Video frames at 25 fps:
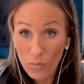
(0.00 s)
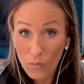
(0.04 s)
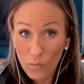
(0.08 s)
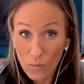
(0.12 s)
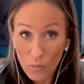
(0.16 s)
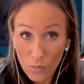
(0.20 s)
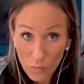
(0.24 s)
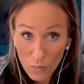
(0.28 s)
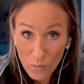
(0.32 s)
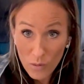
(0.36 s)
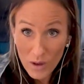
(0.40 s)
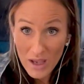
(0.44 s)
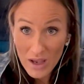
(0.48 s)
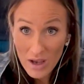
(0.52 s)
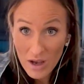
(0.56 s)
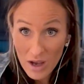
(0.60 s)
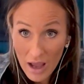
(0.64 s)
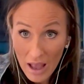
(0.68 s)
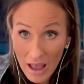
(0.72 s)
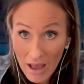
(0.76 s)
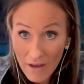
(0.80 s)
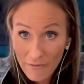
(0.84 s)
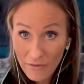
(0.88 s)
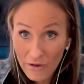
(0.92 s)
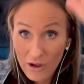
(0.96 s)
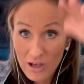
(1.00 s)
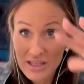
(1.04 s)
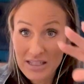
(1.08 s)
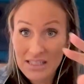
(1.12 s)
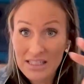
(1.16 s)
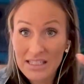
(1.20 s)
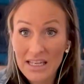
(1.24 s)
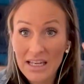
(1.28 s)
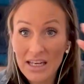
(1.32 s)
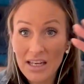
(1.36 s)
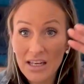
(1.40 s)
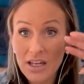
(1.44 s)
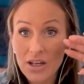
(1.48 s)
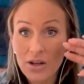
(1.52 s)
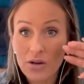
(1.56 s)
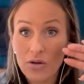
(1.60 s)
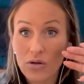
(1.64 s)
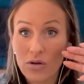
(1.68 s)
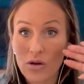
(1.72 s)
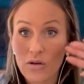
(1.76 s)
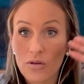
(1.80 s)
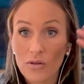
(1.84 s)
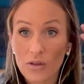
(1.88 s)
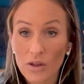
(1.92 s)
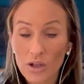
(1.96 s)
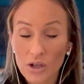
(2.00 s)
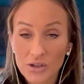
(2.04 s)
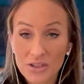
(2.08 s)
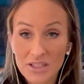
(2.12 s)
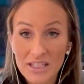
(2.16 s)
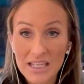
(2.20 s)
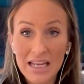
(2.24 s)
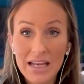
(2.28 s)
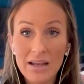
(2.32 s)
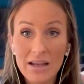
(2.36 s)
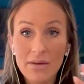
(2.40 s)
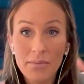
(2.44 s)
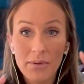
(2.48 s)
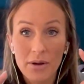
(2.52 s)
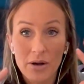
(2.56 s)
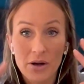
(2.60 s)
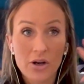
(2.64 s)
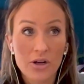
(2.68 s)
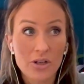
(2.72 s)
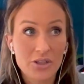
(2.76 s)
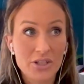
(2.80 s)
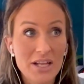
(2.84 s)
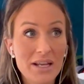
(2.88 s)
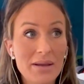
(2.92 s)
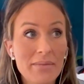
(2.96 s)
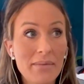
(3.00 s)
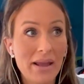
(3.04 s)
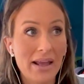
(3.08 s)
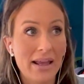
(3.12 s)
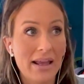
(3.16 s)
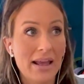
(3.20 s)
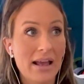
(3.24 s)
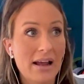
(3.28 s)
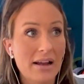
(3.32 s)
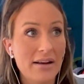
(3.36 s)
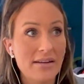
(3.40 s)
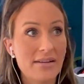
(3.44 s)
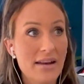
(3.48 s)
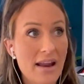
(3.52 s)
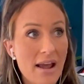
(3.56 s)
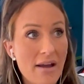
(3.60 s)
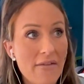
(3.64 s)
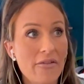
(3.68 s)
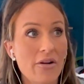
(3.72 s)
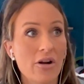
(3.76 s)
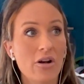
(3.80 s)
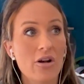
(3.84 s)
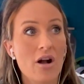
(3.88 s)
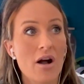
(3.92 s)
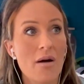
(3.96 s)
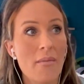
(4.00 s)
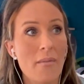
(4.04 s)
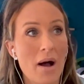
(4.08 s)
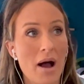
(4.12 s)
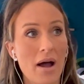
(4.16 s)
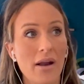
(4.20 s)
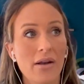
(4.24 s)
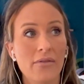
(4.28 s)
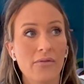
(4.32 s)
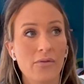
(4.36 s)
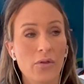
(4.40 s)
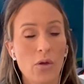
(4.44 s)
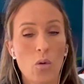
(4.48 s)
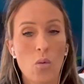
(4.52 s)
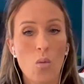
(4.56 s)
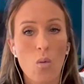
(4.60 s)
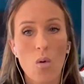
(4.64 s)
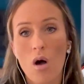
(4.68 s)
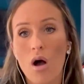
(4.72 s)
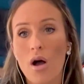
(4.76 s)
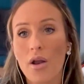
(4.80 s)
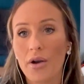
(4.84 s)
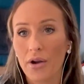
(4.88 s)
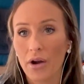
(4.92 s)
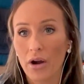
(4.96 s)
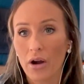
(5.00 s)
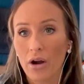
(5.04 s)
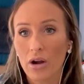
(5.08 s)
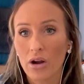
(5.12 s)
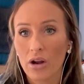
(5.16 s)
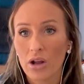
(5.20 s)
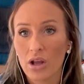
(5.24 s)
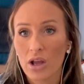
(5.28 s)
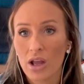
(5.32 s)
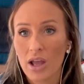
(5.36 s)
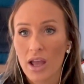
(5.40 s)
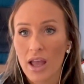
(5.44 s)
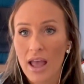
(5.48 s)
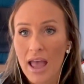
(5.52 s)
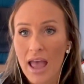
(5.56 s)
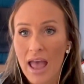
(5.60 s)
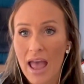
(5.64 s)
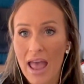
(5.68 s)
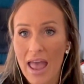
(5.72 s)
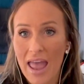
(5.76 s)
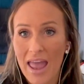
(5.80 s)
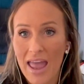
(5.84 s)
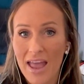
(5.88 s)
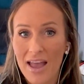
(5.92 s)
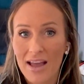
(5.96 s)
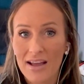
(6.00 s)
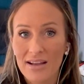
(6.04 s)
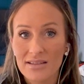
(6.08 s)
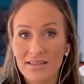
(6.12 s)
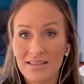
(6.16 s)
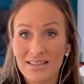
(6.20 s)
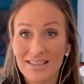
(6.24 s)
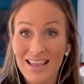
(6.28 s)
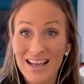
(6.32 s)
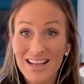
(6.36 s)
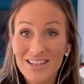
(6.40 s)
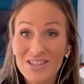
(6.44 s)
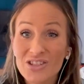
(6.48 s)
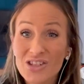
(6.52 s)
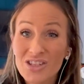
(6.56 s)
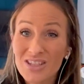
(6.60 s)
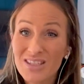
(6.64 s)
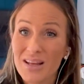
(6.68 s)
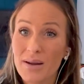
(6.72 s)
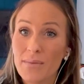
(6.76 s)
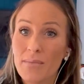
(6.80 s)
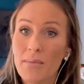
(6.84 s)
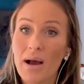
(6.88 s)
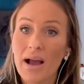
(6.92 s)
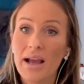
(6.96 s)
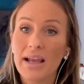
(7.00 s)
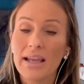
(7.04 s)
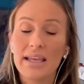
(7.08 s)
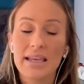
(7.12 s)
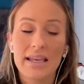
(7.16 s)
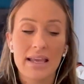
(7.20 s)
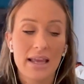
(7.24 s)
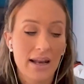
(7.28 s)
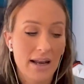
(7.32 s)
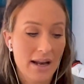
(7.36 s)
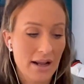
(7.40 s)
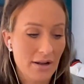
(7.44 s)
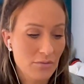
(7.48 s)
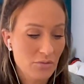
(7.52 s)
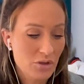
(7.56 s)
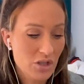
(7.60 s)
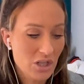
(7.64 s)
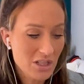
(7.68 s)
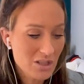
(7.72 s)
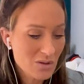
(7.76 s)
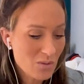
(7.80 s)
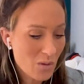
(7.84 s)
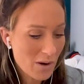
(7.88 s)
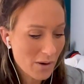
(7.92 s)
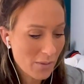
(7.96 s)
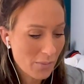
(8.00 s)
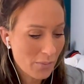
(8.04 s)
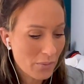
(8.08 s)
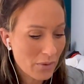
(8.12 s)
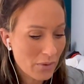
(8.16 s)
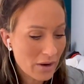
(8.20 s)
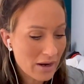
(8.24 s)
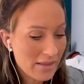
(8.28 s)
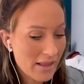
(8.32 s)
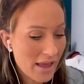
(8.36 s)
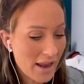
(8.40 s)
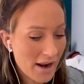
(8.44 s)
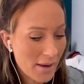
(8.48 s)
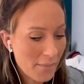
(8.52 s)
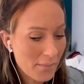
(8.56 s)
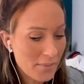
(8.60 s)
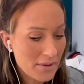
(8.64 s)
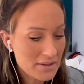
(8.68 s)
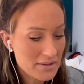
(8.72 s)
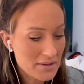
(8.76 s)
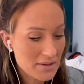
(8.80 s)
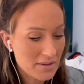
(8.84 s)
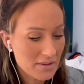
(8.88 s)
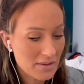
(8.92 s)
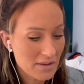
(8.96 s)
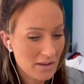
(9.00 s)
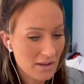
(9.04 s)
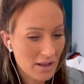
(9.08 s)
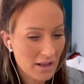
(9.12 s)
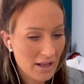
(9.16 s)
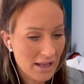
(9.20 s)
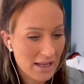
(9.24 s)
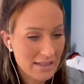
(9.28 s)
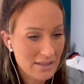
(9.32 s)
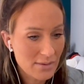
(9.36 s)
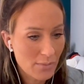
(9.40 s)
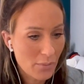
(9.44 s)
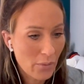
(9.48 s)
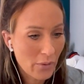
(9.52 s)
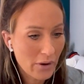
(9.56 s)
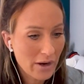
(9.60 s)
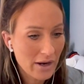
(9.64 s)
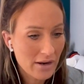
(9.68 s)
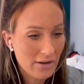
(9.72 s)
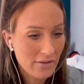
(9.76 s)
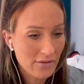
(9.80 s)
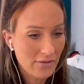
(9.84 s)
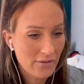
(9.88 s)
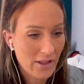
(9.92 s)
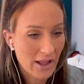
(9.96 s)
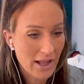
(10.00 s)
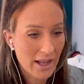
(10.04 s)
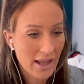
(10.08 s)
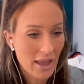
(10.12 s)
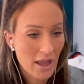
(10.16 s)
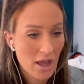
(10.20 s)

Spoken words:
We have continued, your teammate had never come out of the water. And that's just in my heat. And I just want to bring that up as a point of like,